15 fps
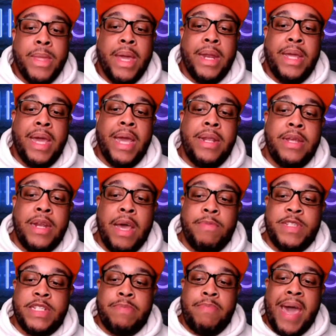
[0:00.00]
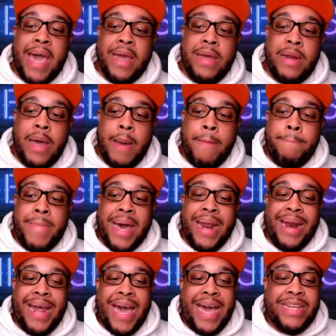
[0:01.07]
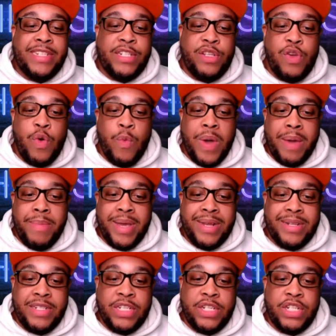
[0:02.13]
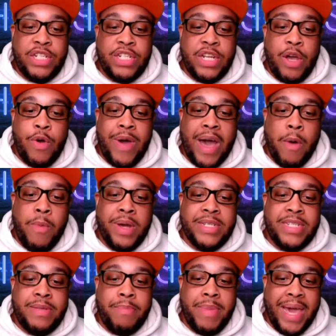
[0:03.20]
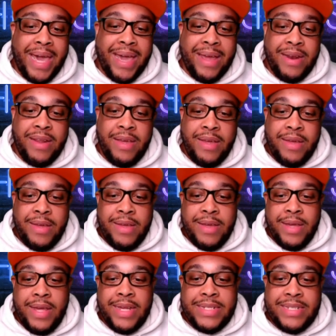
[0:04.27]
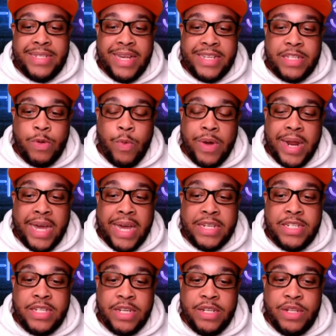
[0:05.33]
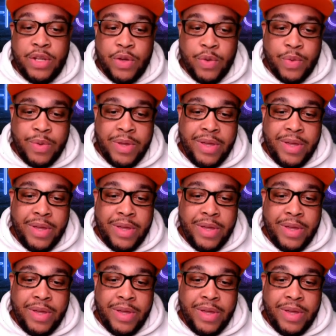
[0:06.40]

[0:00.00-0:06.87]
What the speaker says: and ended up smacking up my last 2 women to show I was the man. Is this what I should do?"